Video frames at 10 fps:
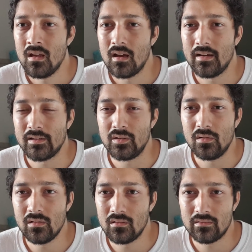
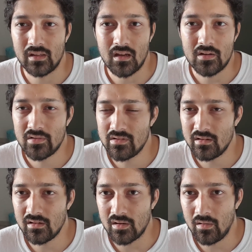Google the country that
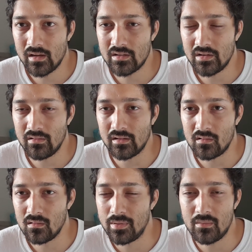you're going to and
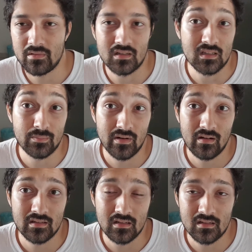Google people's
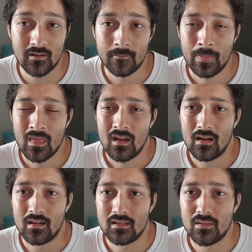experiences
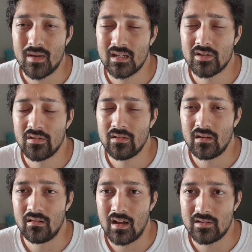to make sure that
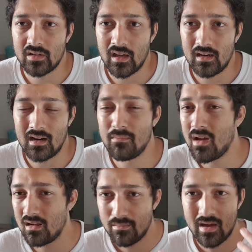you're educated. I'm
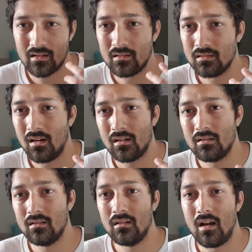not a medical
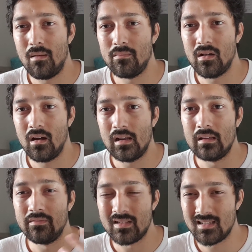doctor, I'm not a
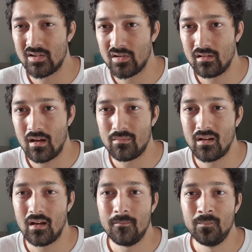physician, I'm
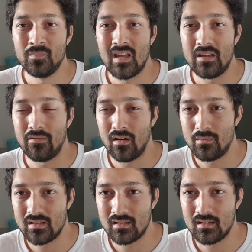not a
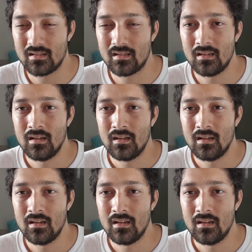pharmacist,